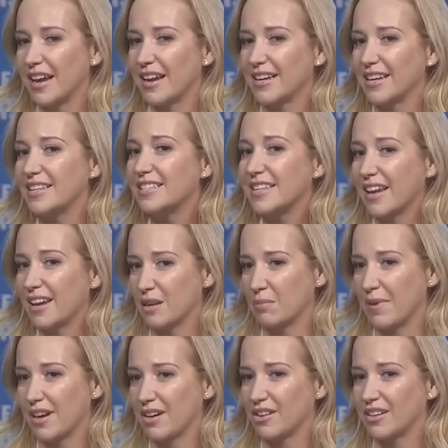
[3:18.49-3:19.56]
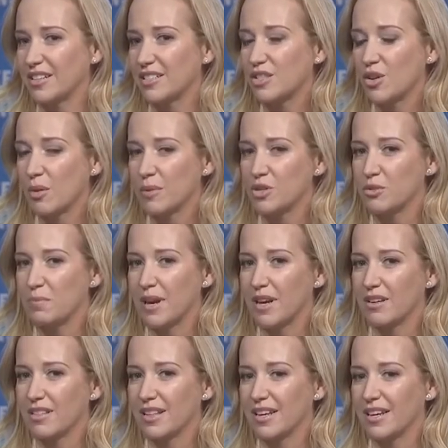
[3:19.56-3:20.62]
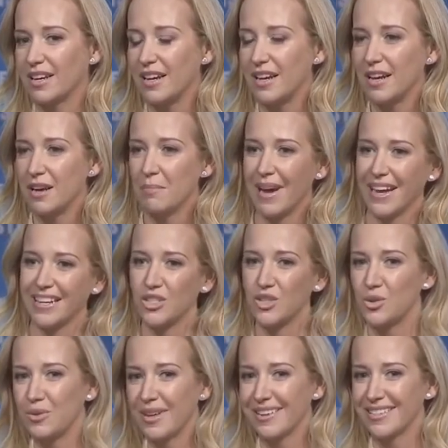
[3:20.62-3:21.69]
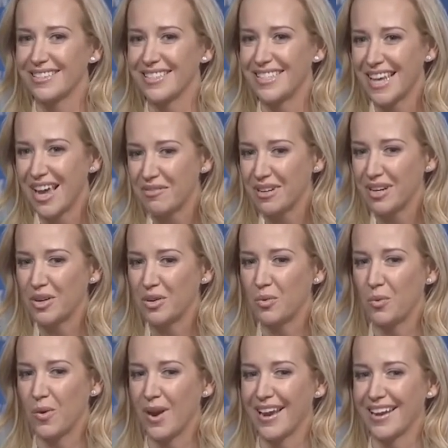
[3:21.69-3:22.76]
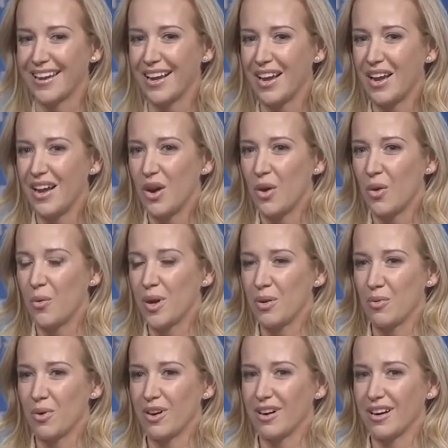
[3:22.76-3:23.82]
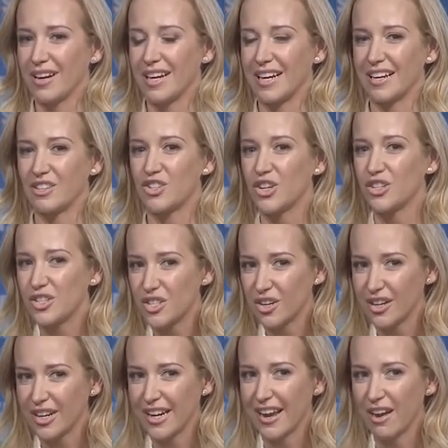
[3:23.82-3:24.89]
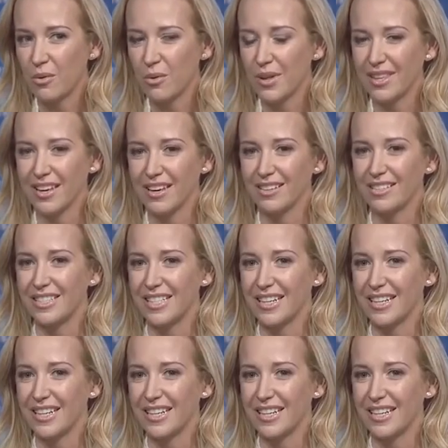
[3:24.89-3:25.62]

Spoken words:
And it is getting better. And it's so much better than back in 2007 when we were just starting out with Guilt.